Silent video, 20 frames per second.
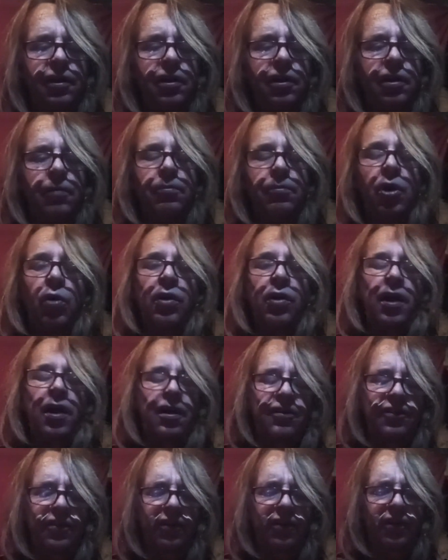Mona,
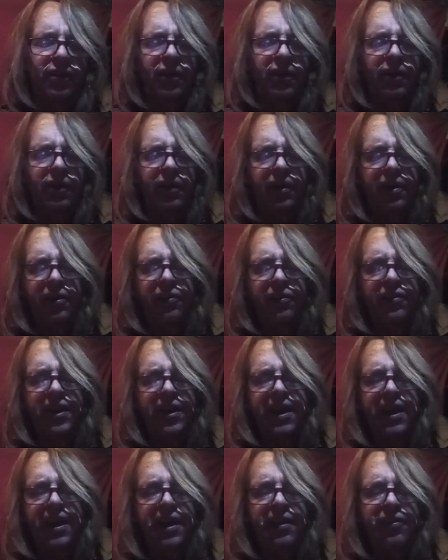
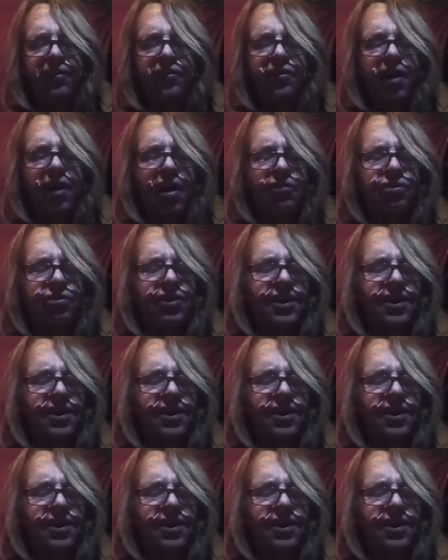singing softly to